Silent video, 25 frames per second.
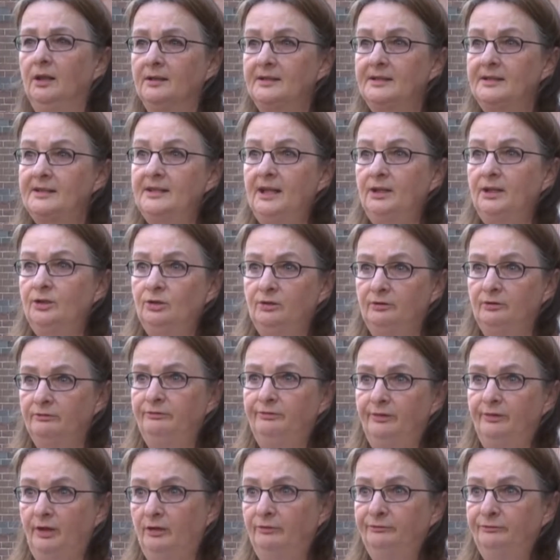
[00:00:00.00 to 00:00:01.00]
set
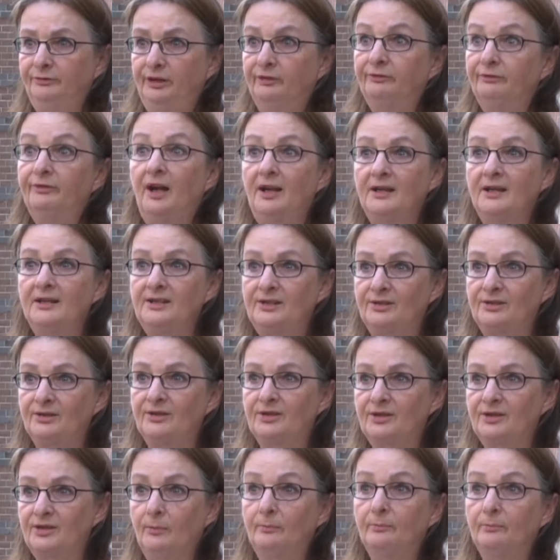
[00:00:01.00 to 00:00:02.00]
of
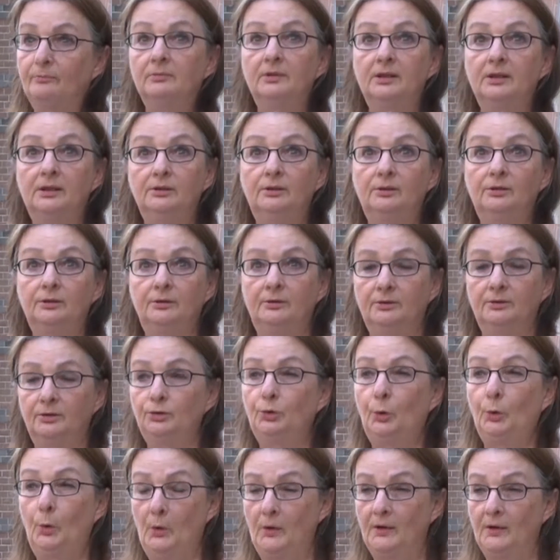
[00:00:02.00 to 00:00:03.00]
devices, some little
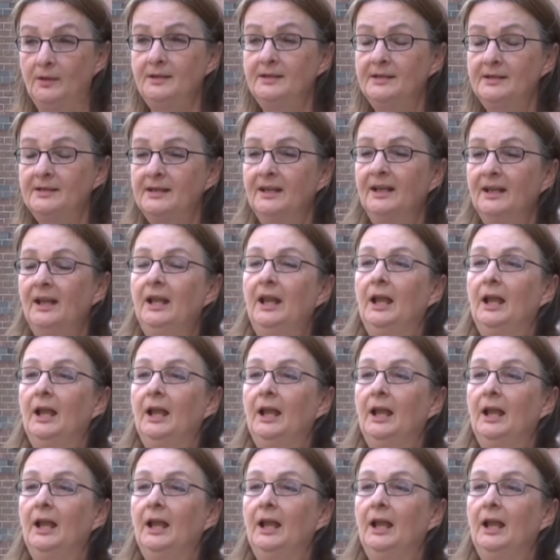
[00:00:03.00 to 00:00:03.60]
toys,